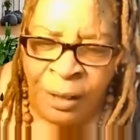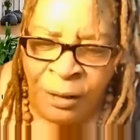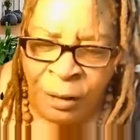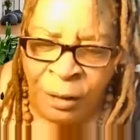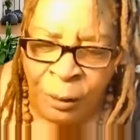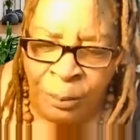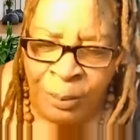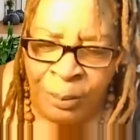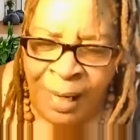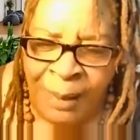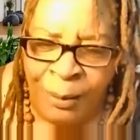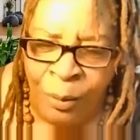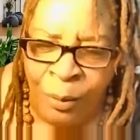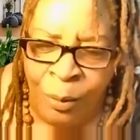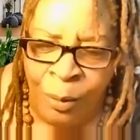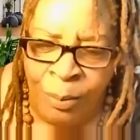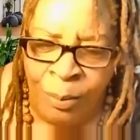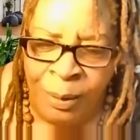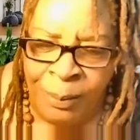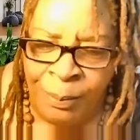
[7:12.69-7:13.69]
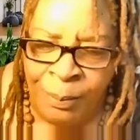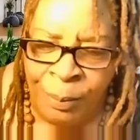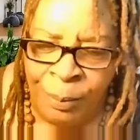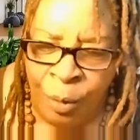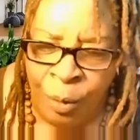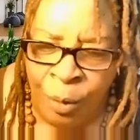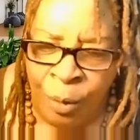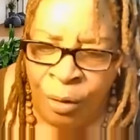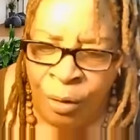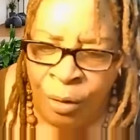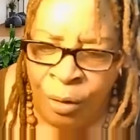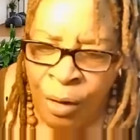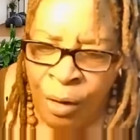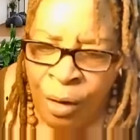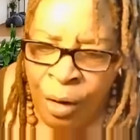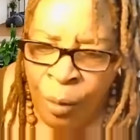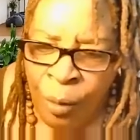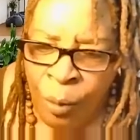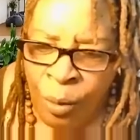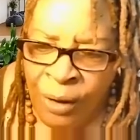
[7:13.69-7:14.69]
because her baby will be
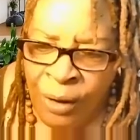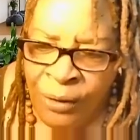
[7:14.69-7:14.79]
born